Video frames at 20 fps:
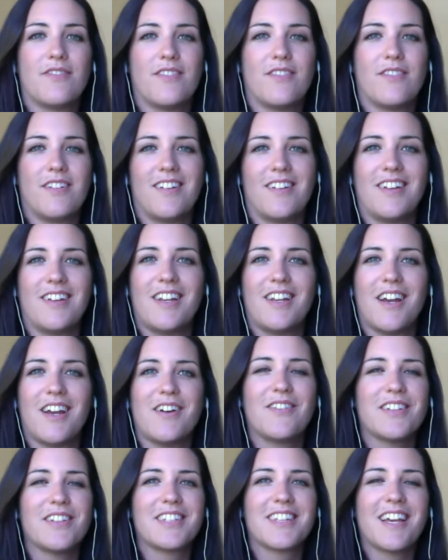you know,
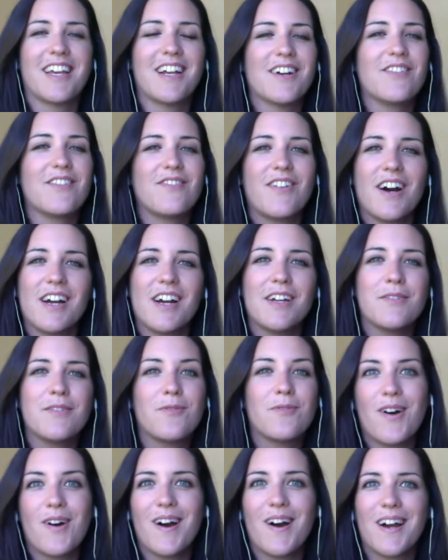it's like a fine
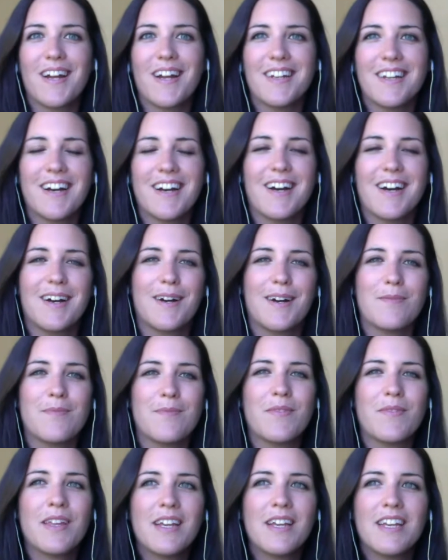wine.
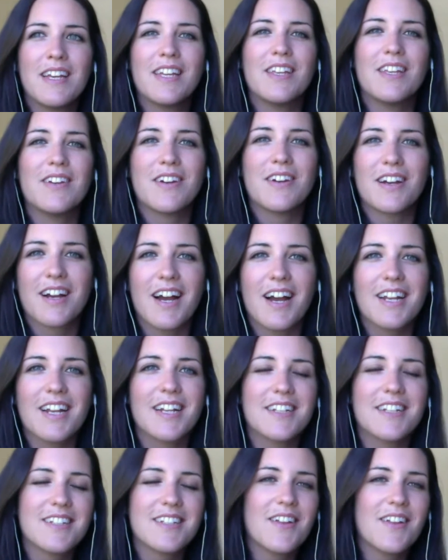You can kind of
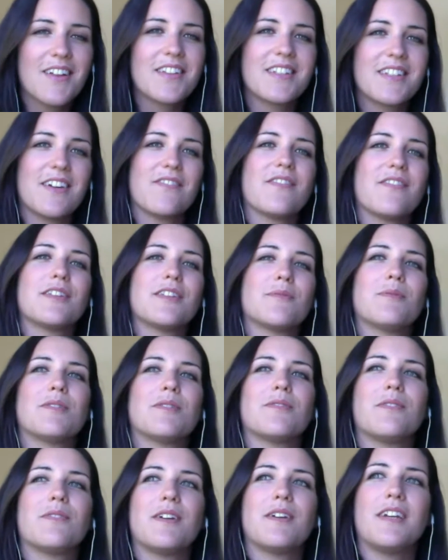tell the difference
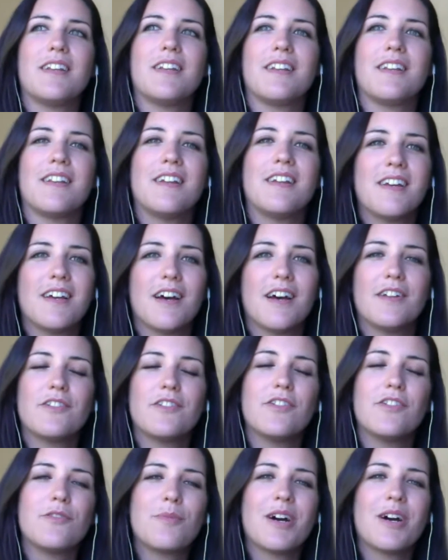between a
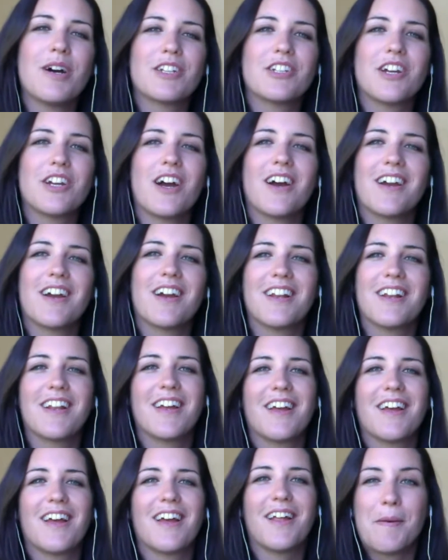$2 chuck and
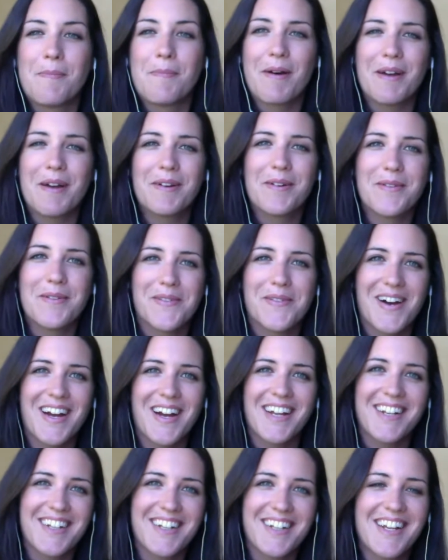a better
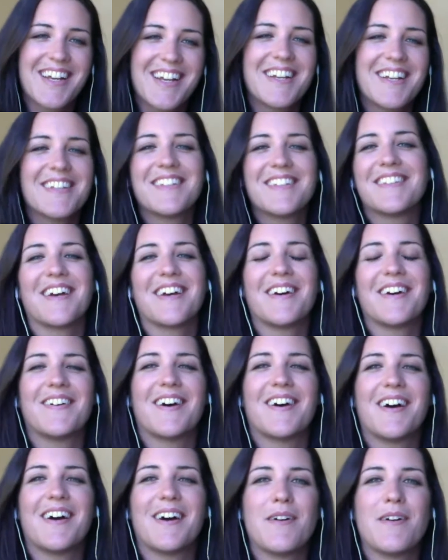wine.
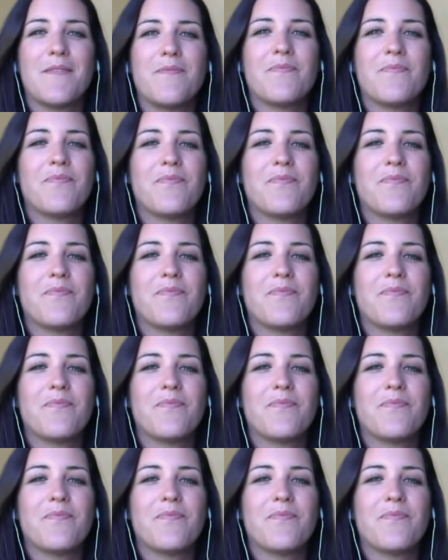So